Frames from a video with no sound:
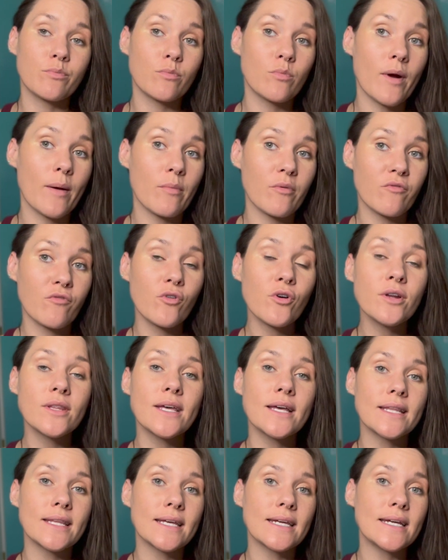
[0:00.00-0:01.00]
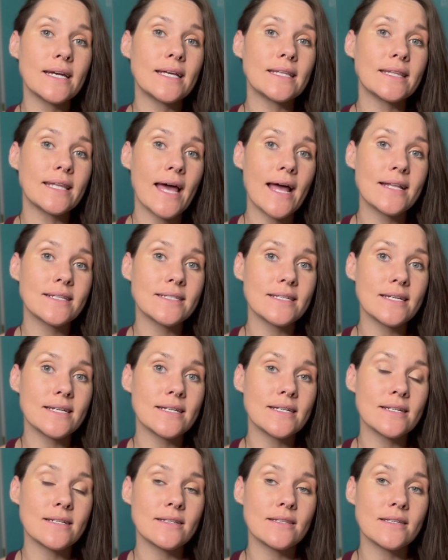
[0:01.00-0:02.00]
right before then, the
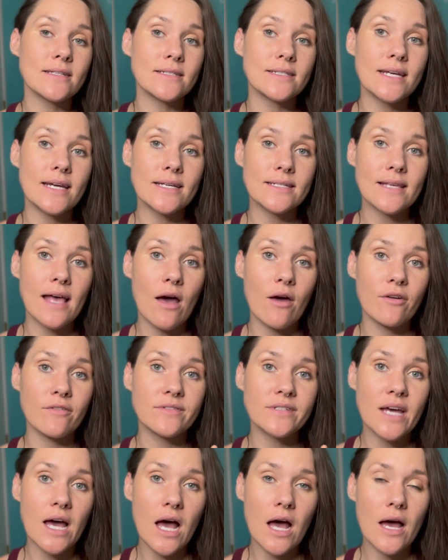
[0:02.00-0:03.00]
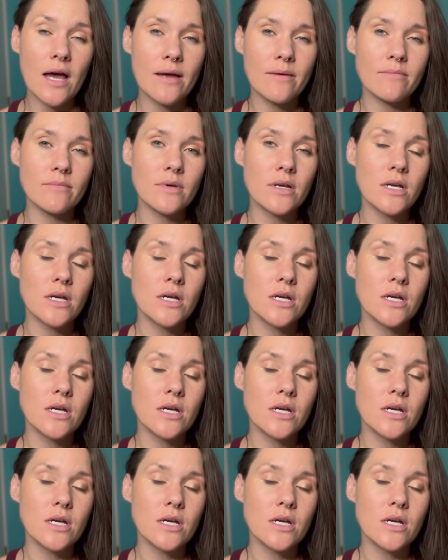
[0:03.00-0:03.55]
Atlantean, the days out of time.